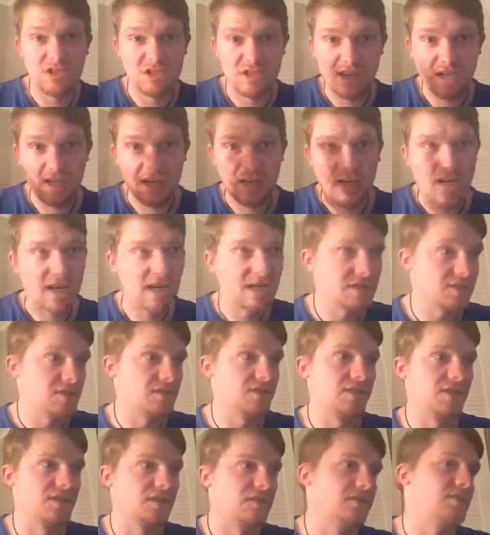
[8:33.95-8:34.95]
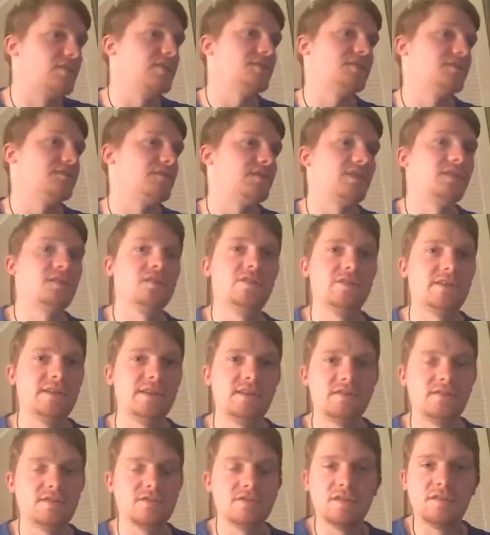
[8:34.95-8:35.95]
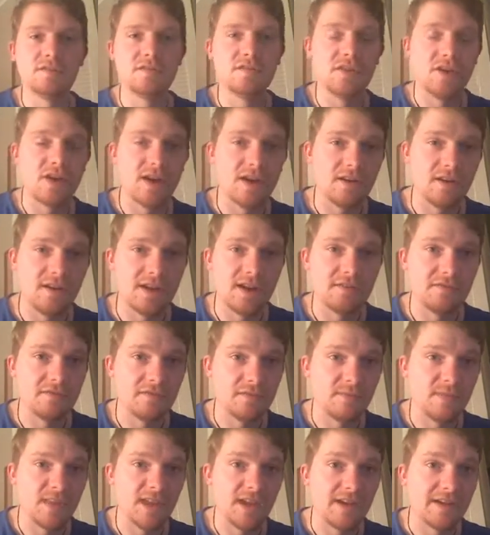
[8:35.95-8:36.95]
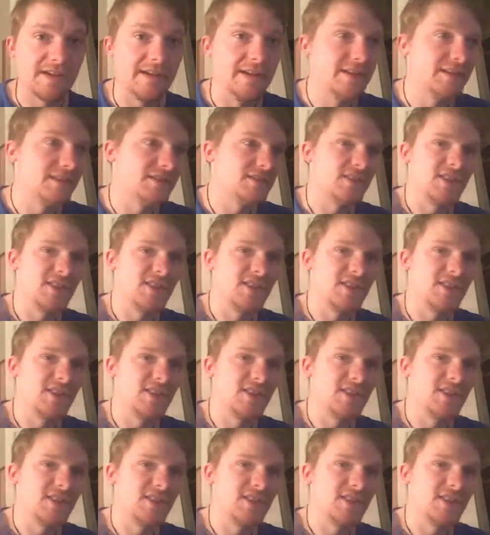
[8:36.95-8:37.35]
just get an arts degree or philosophy degree and try to figure out your life from there.